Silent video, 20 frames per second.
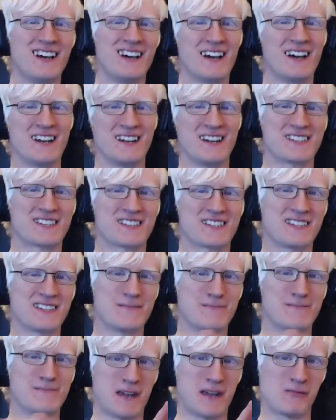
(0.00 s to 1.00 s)
and it's got
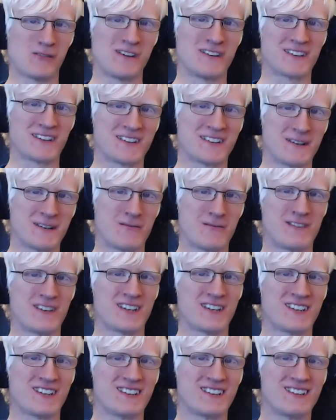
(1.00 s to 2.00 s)
some paperwork on top of
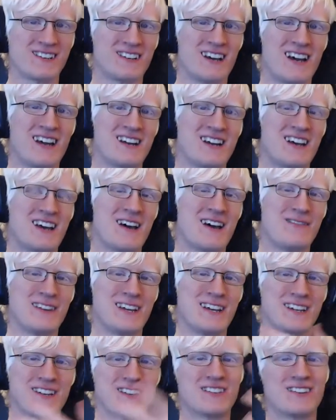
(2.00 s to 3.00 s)
it, and
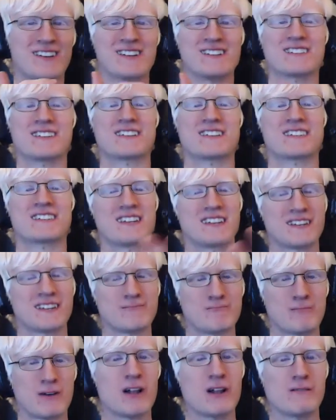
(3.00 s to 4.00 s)
I'm like, okay, so I set the
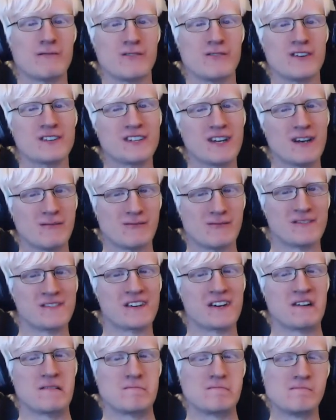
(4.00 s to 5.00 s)
bulb on top of
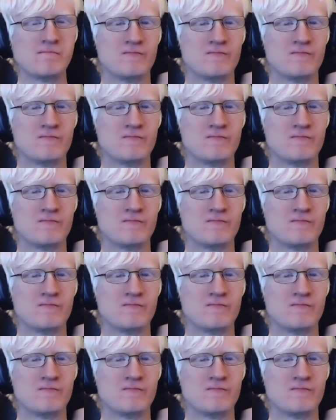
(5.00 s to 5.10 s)
there.